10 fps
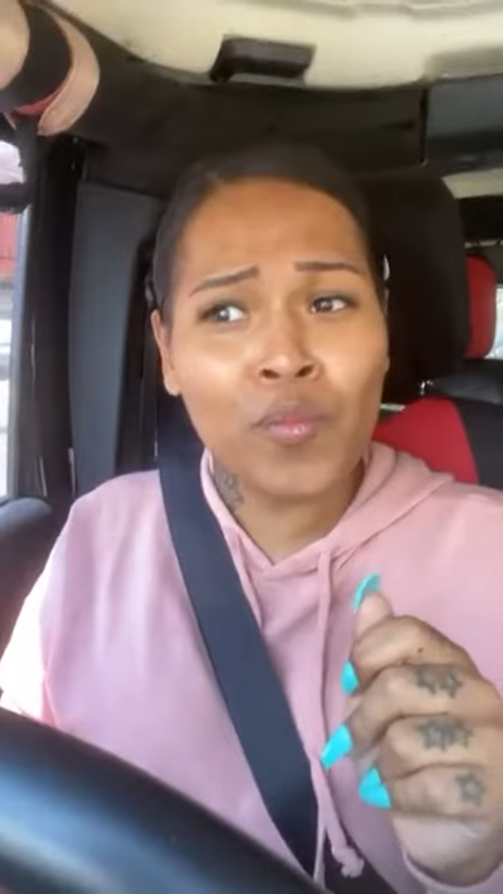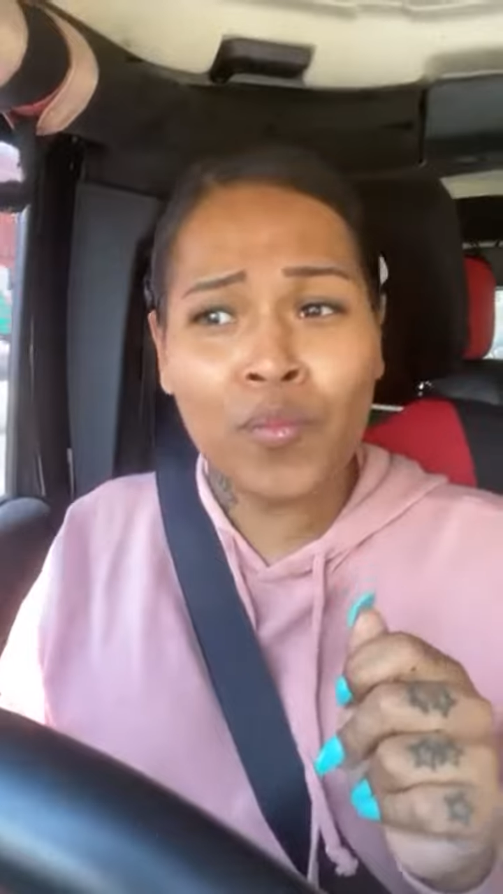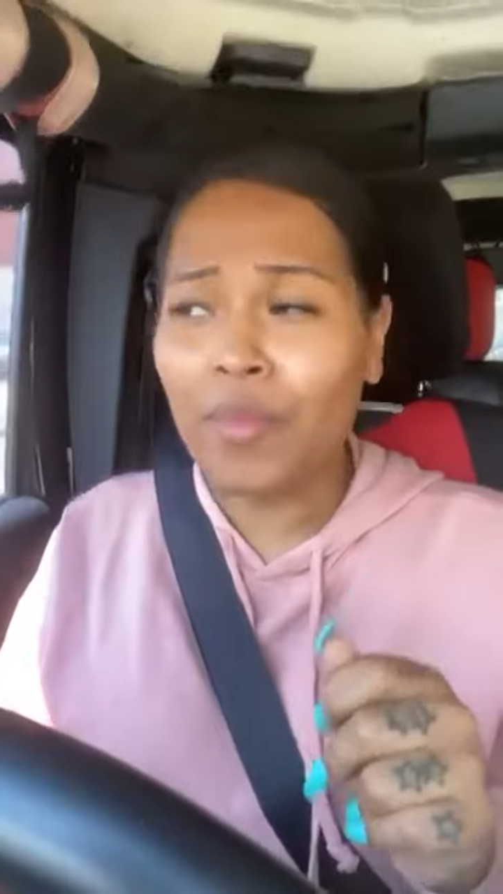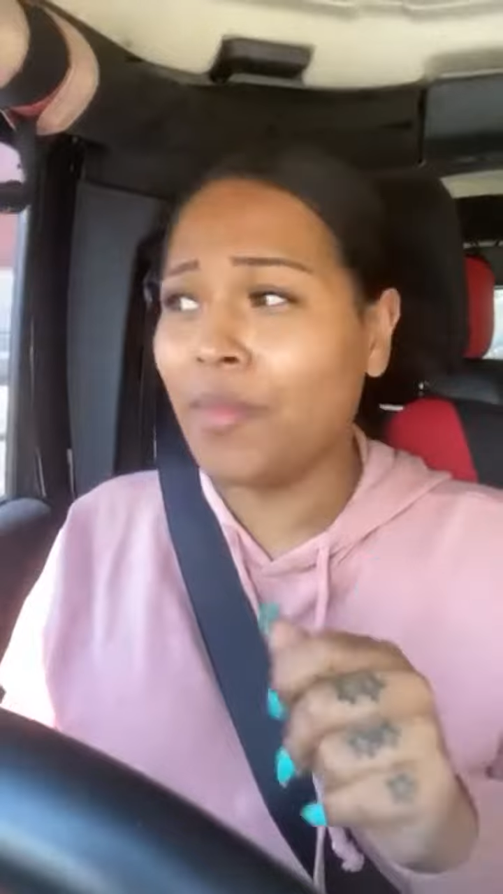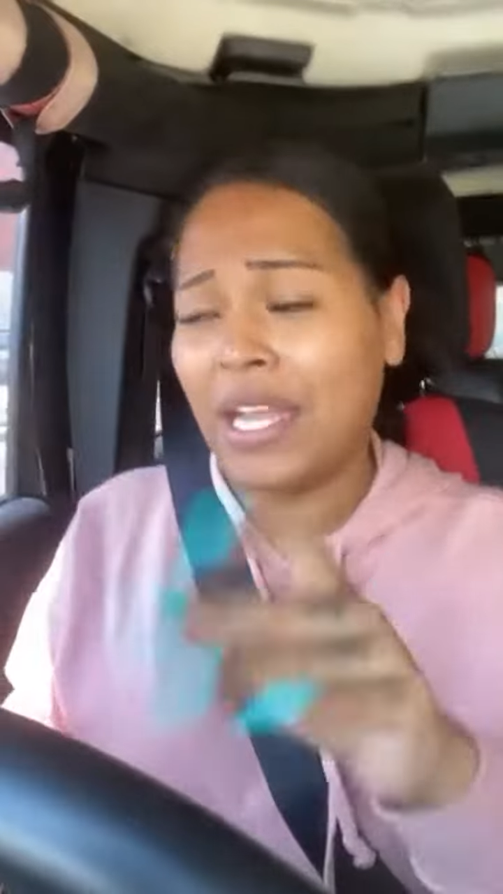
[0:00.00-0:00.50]

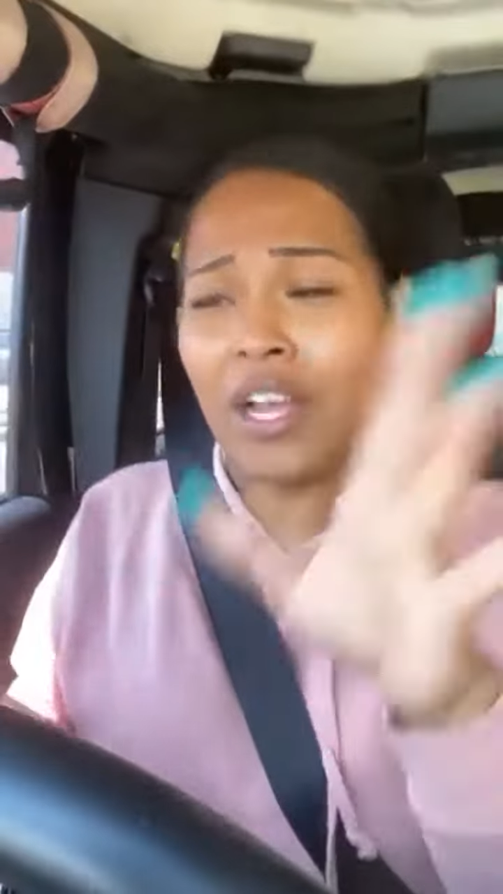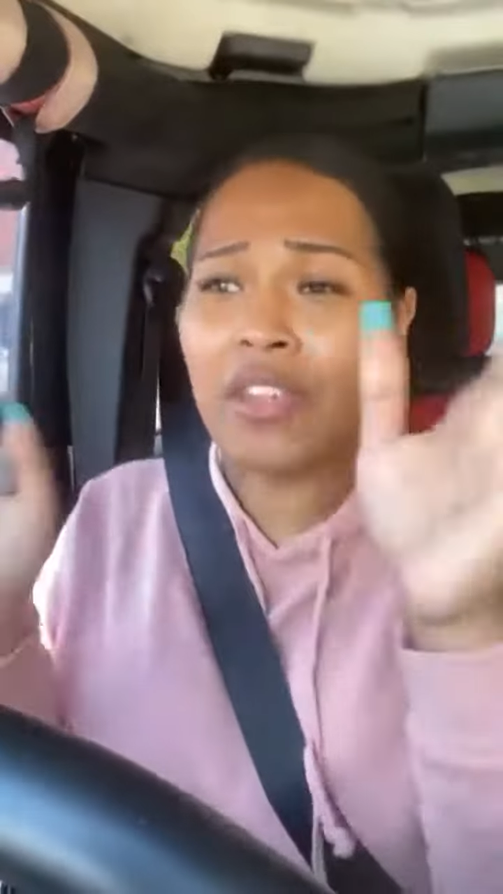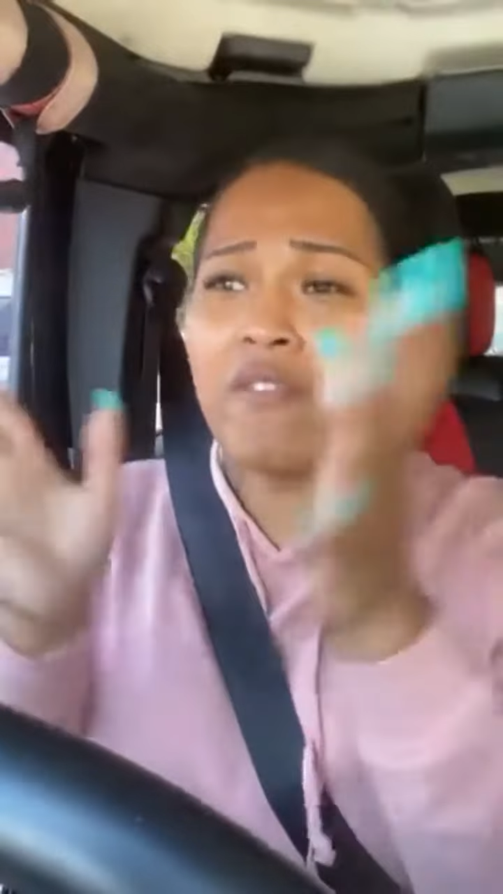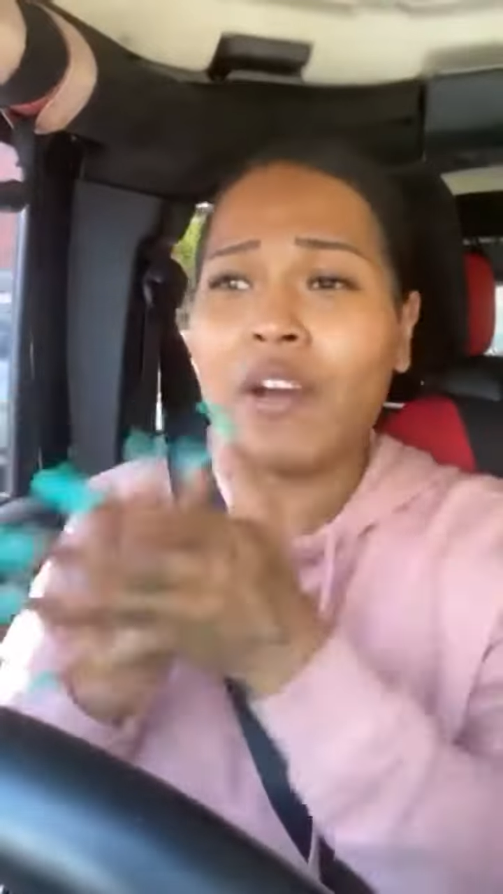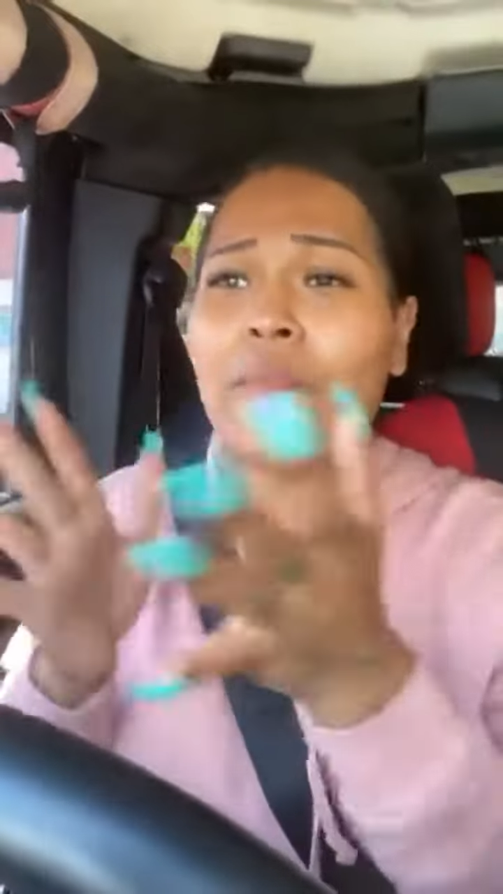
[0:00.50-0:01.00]
Now y'all done
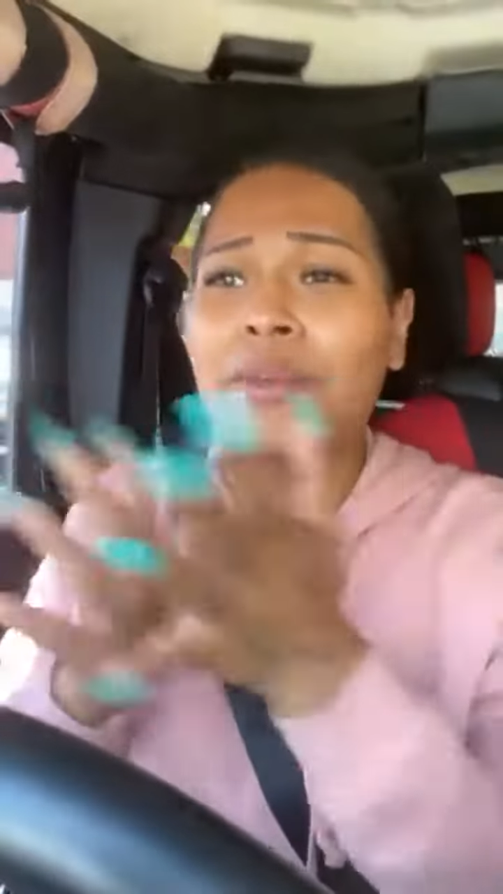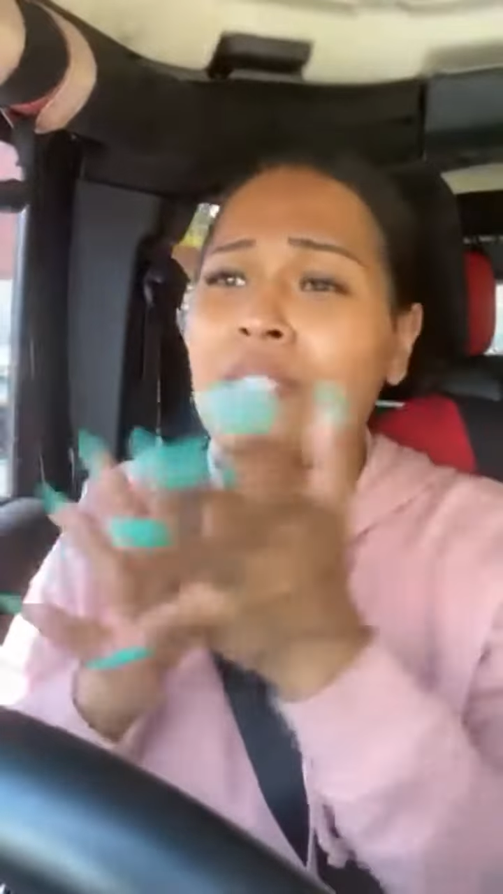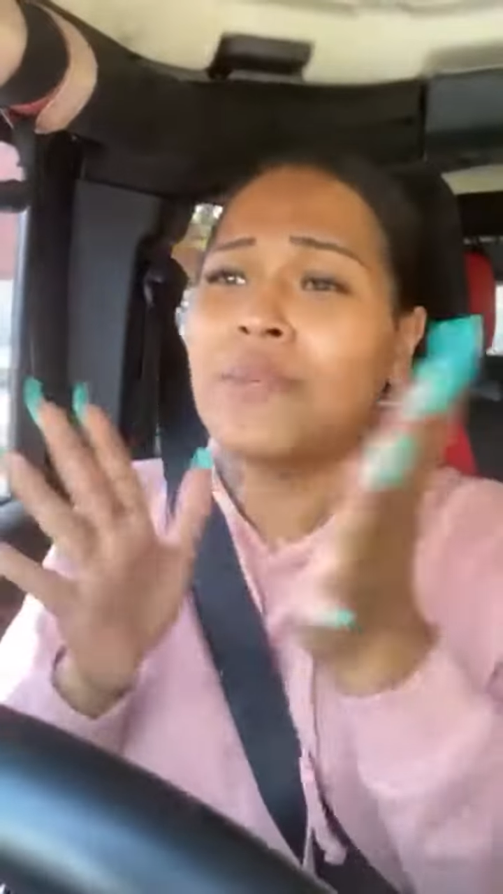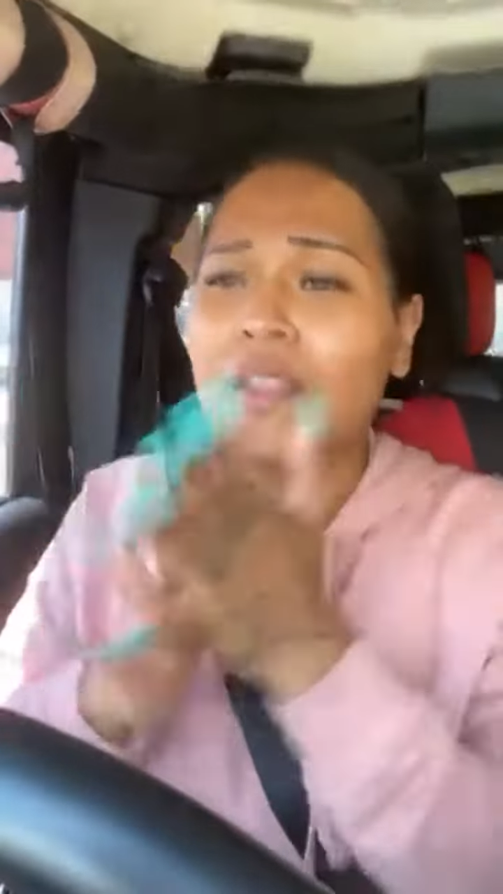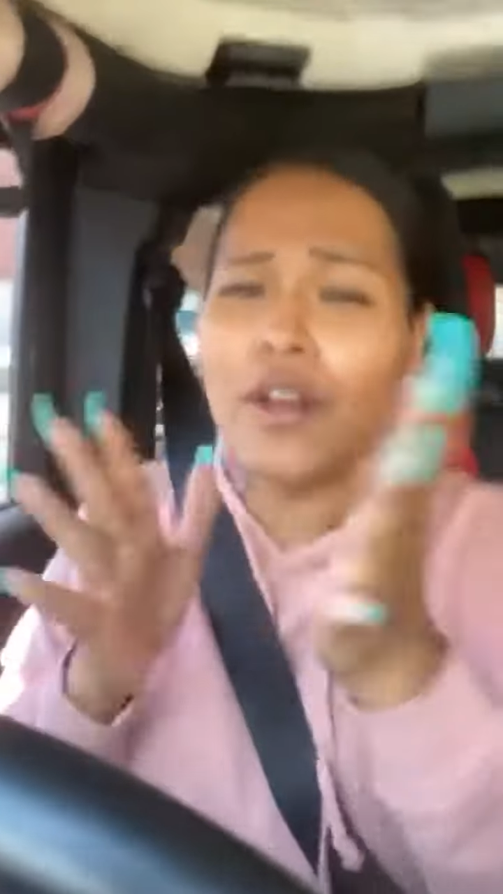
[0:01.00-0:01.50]
fucking pissed me the
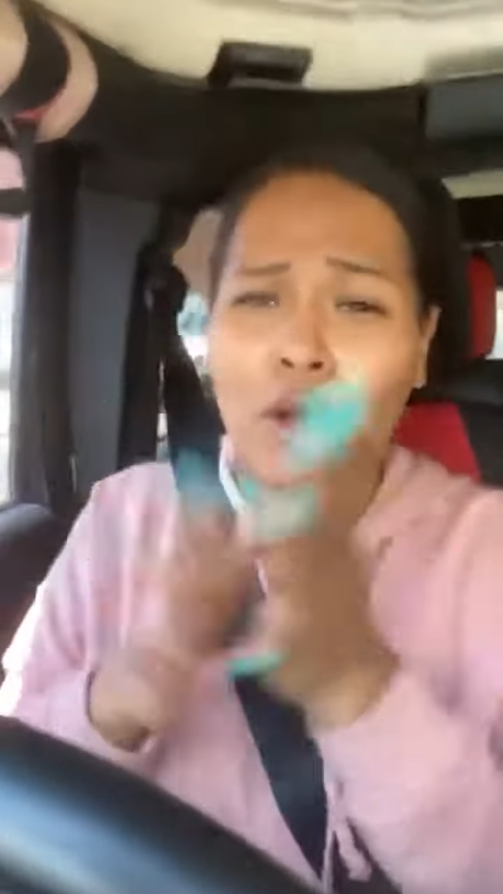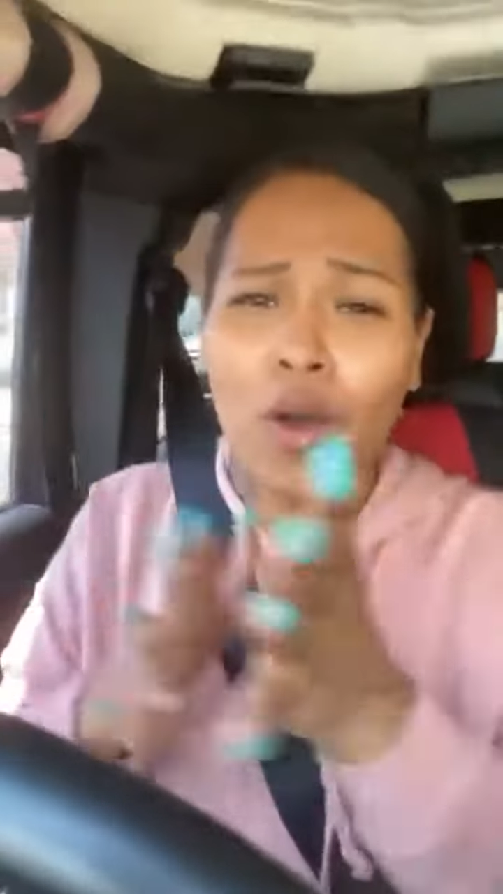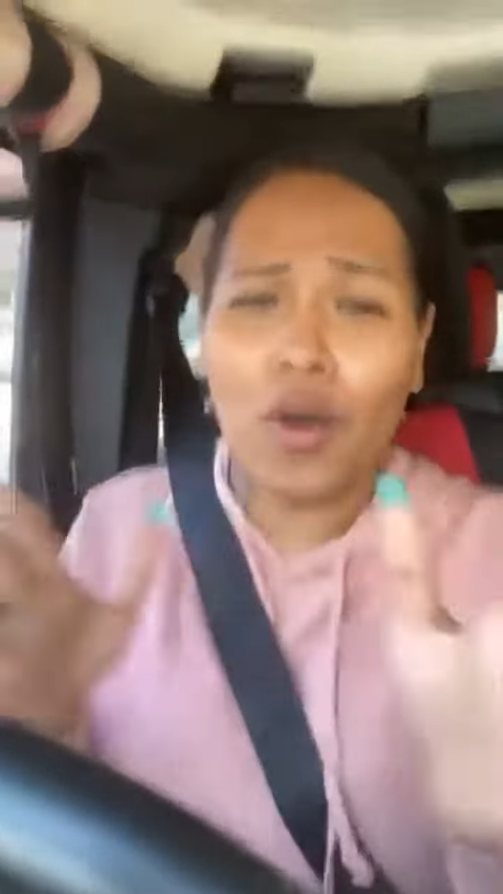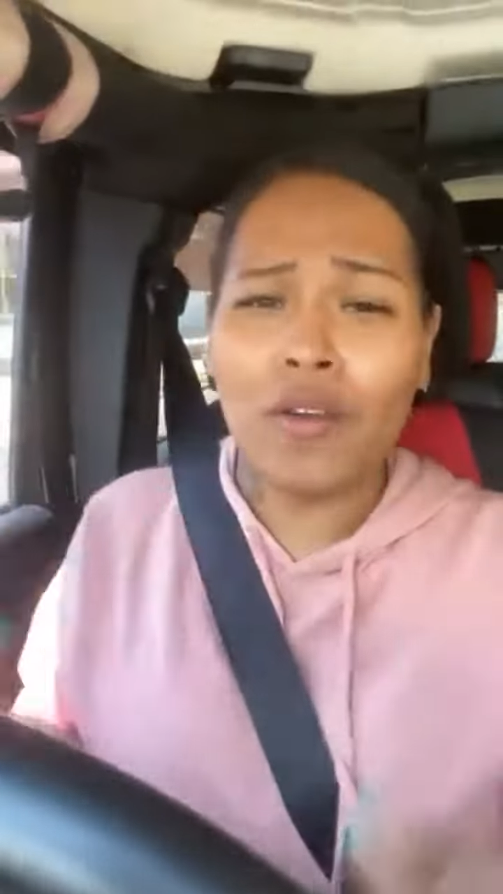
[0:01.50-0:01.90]
fuck off.